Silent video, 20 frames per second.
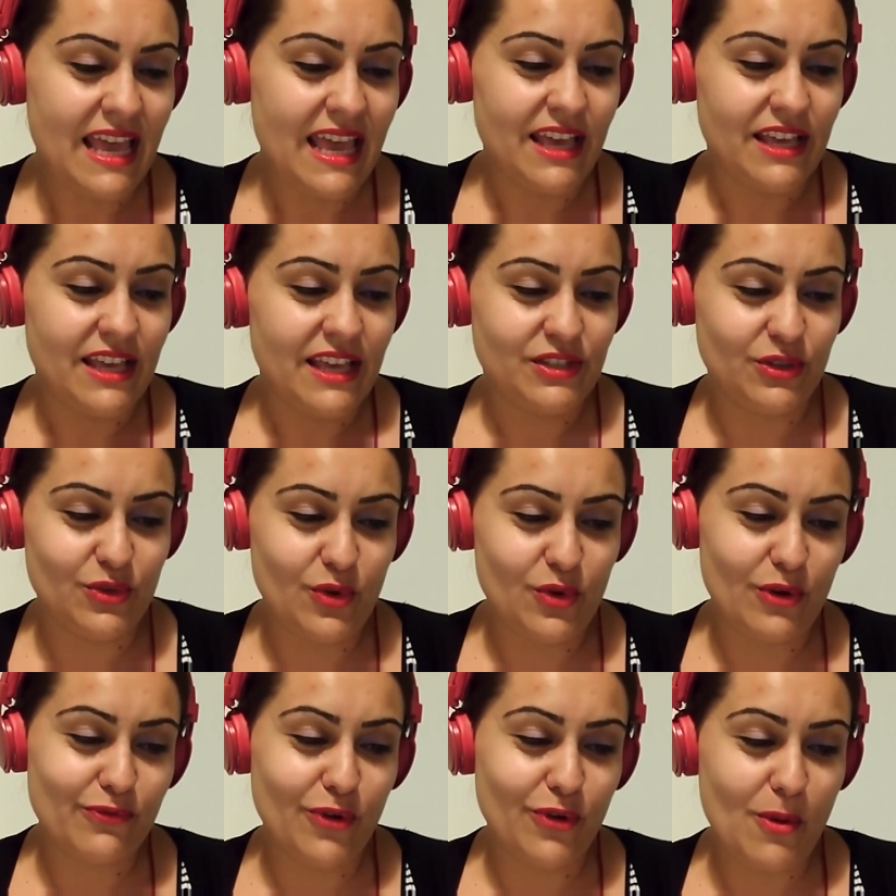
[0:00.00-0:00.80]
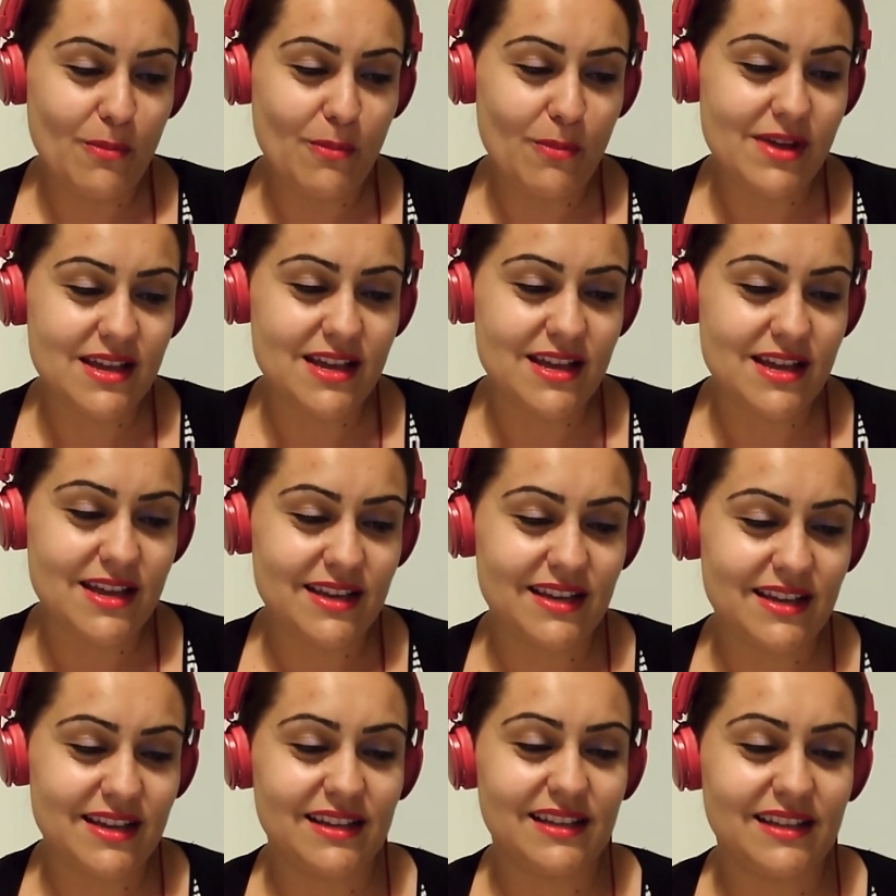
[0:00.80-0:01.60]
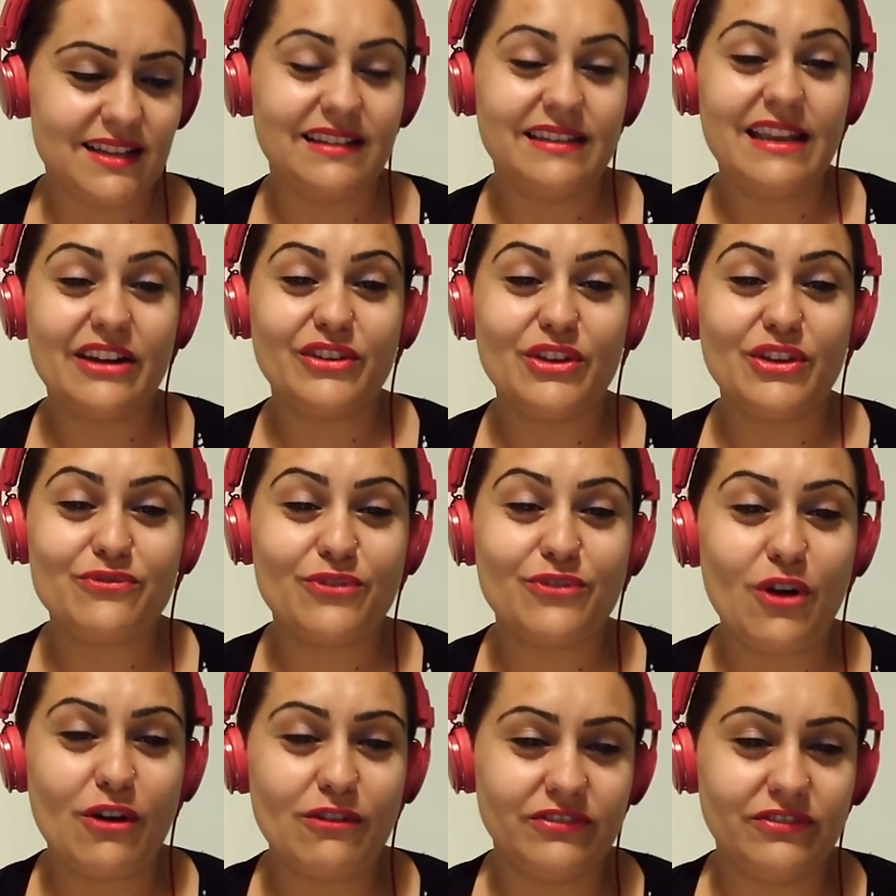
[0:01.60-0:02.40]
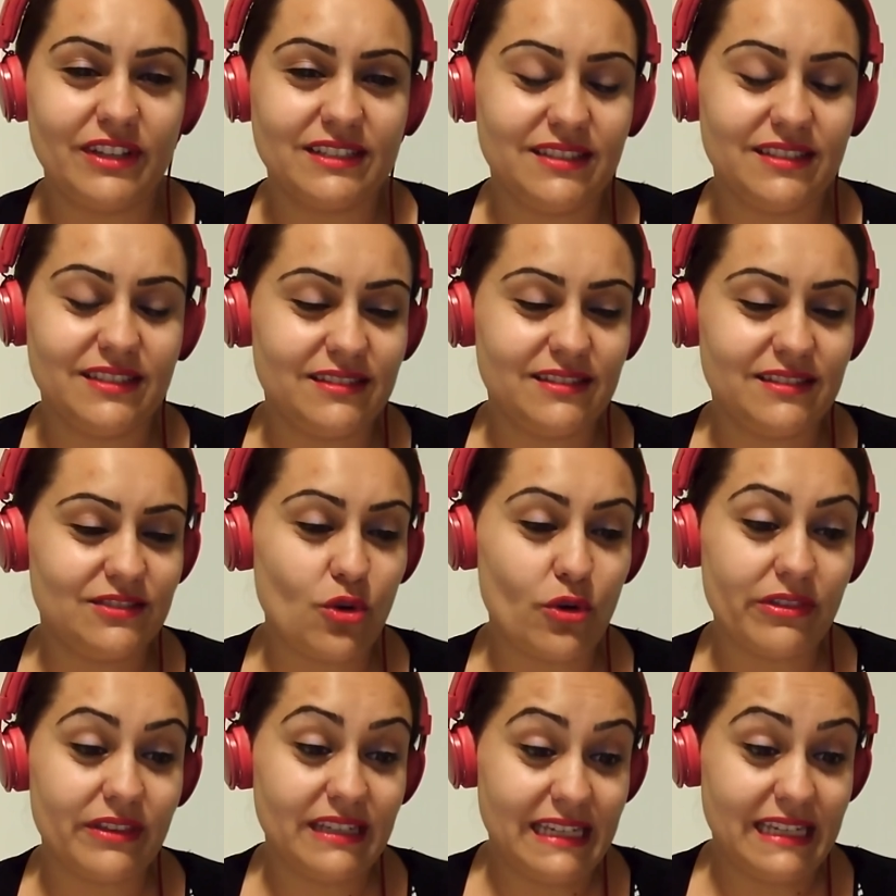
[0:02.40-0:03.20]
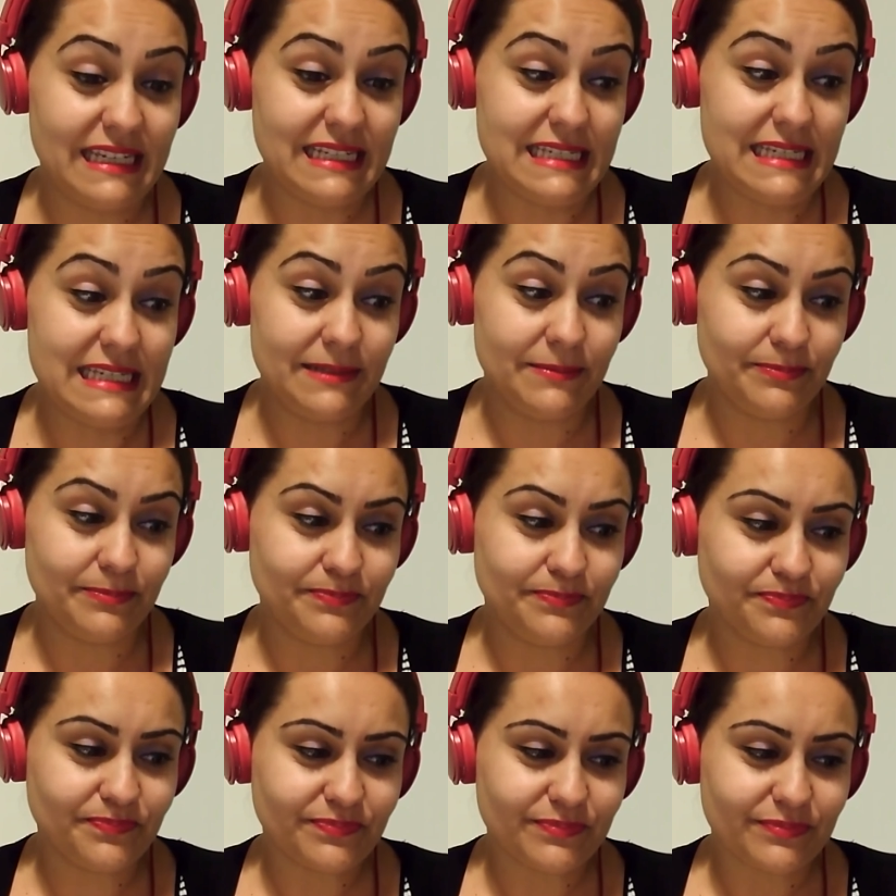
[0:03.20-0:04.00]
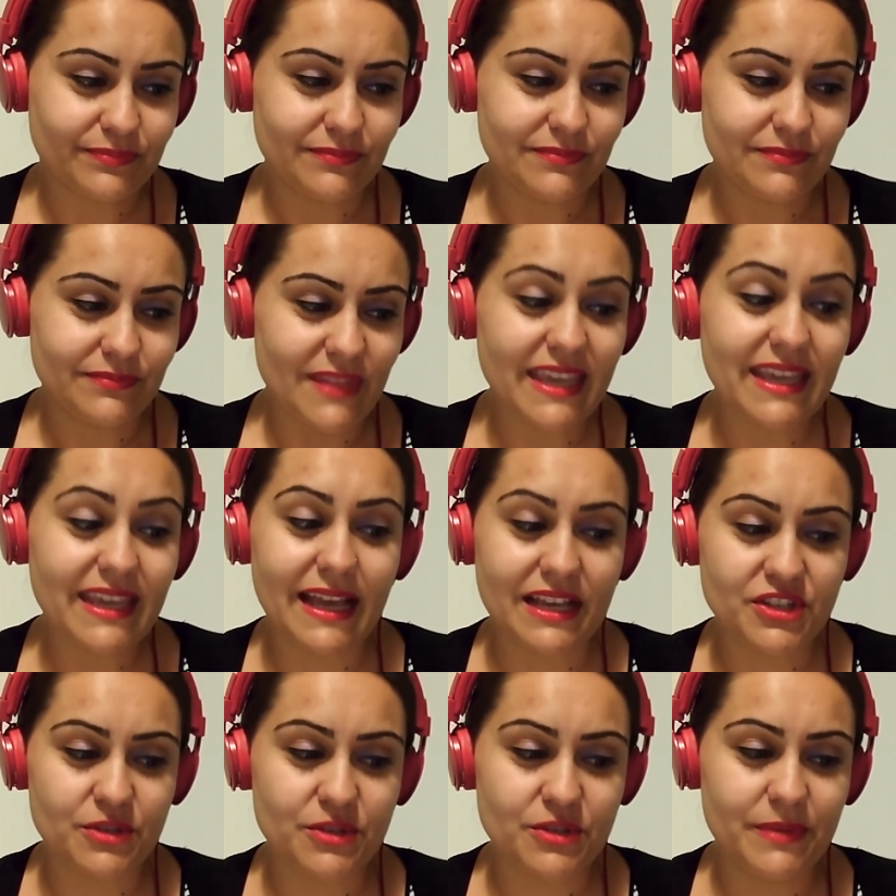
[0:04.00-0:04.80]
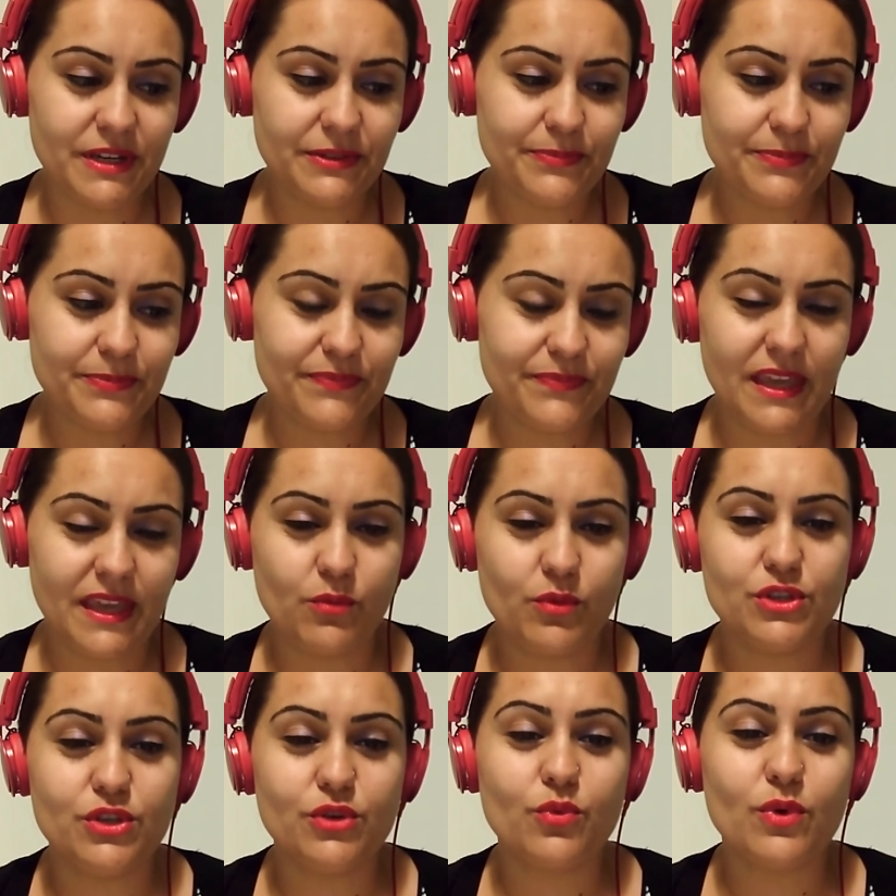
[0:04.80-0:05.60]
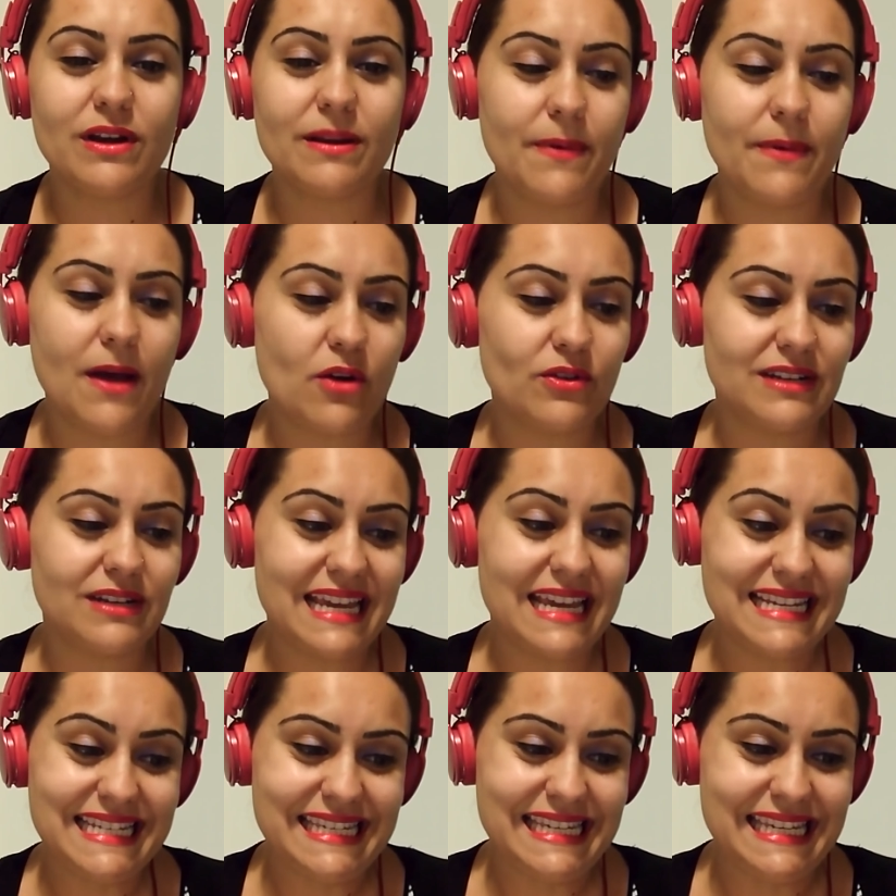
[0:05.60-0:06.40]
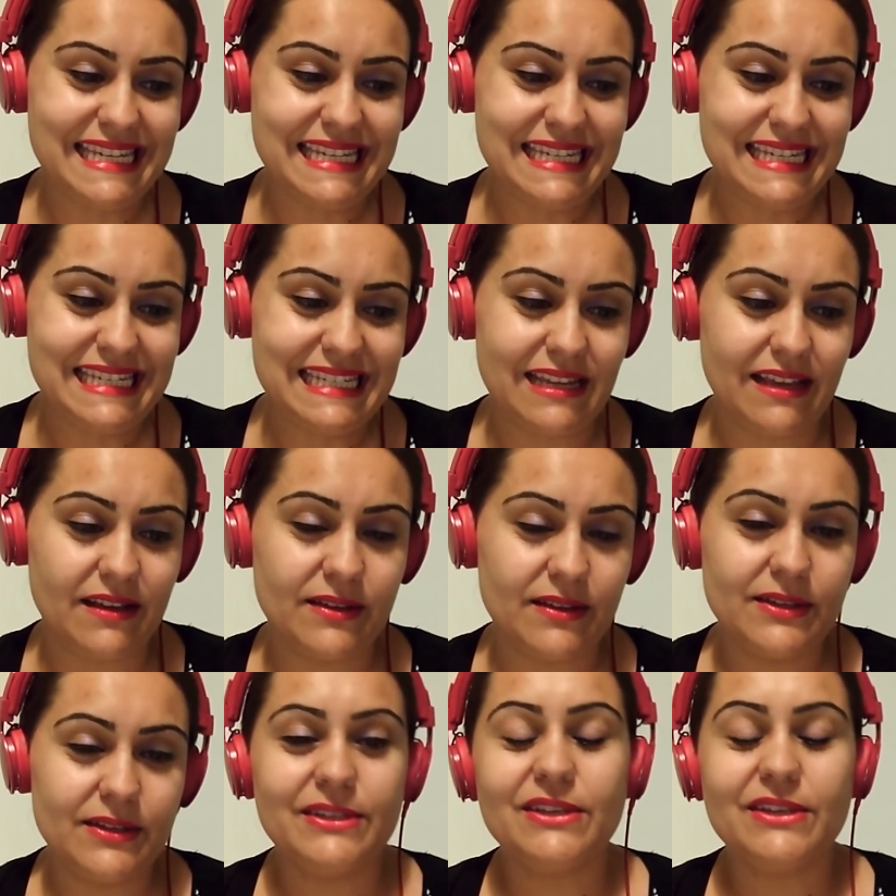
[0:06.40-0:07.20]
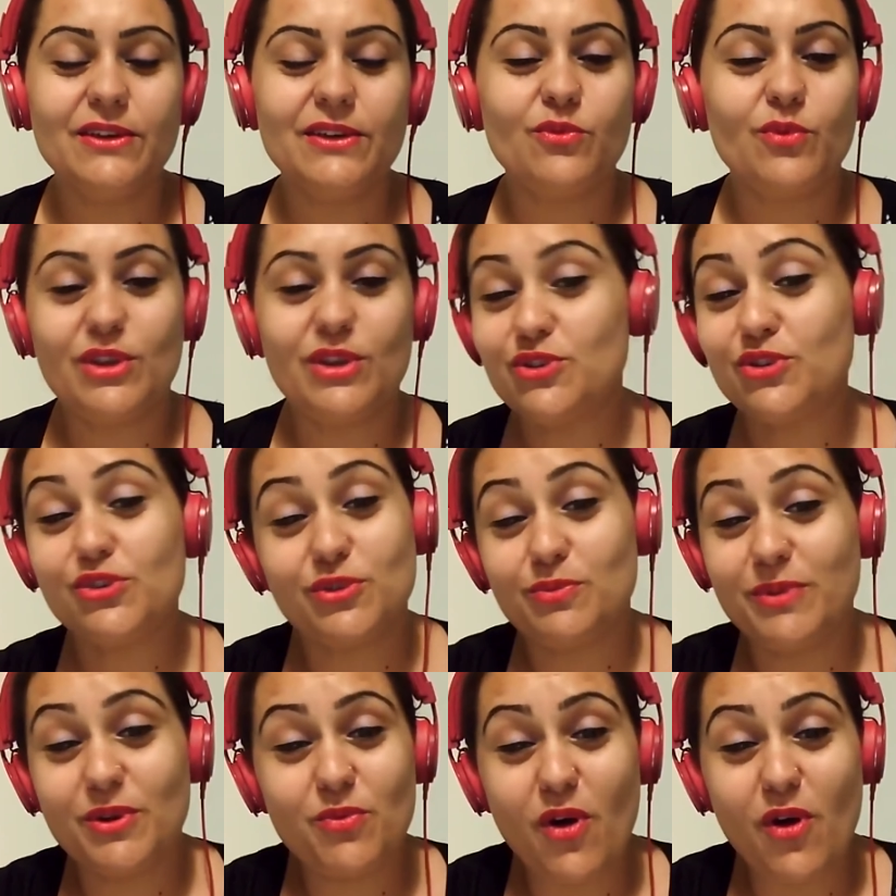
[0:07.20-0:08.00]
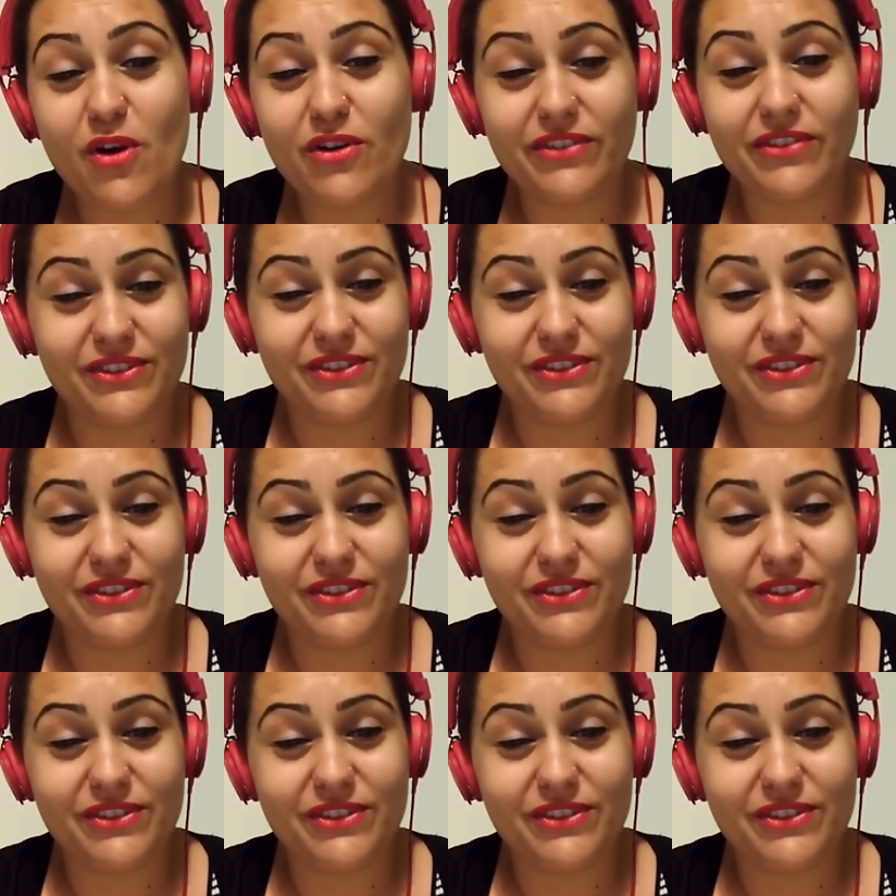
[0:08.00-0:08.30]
So you're from an area of conflict in northern India, in Kashmir. And when you were about 19, when you should be worried,